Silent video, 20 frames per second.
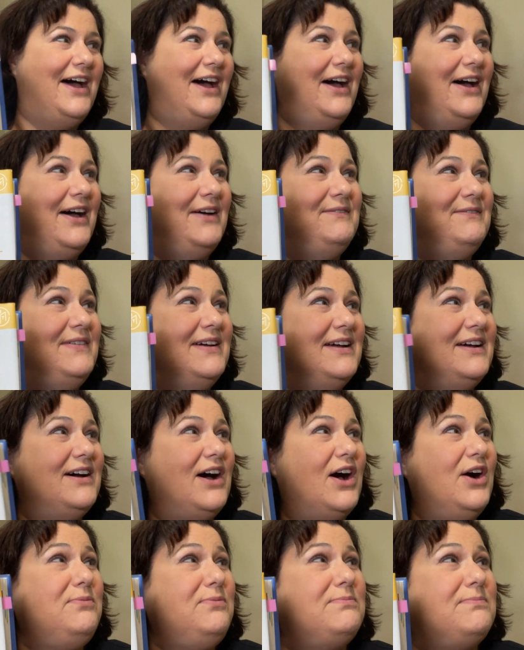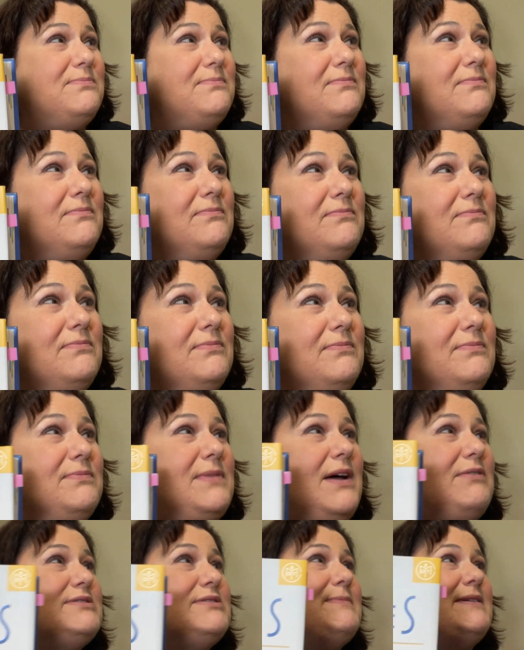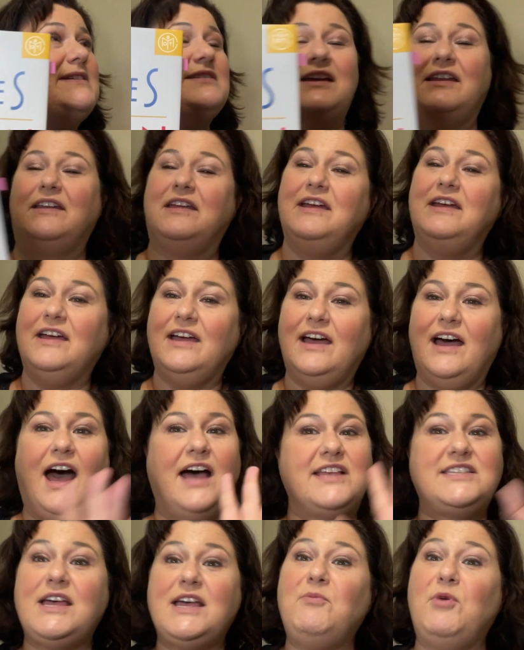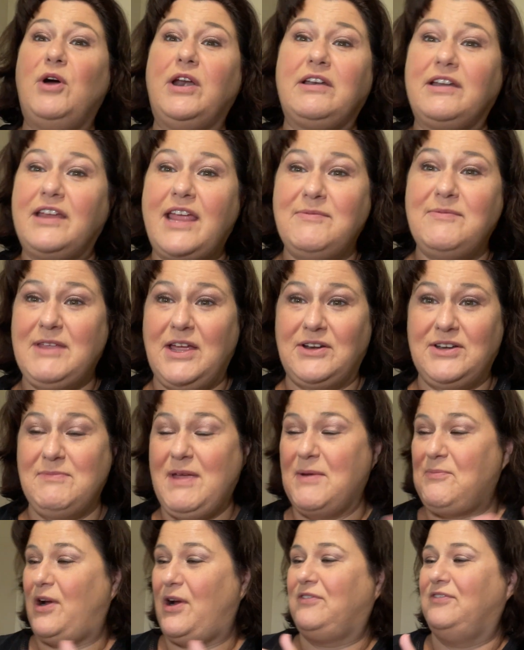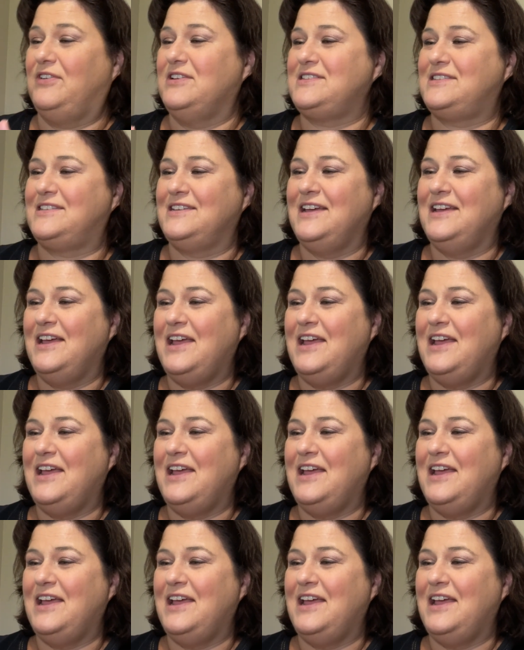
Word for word: Um, oh, that was my son. Someone came down to make breakfast.